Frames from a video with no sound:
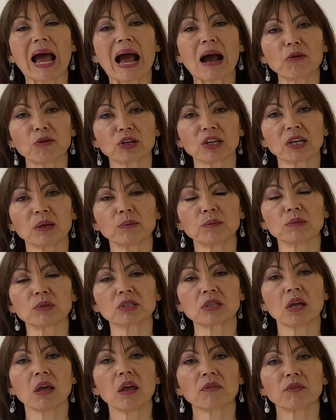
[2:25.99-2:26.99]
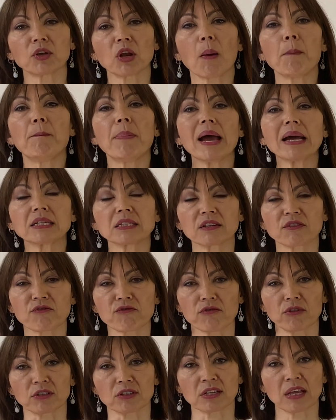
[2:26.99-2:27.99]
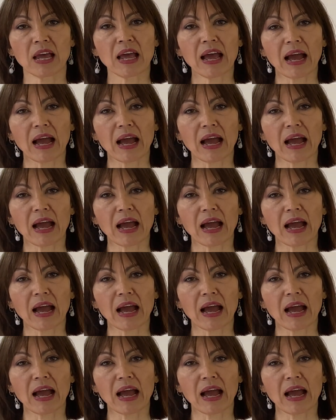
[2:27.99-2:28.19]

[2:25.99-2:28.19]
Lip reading: outcomes that are better for us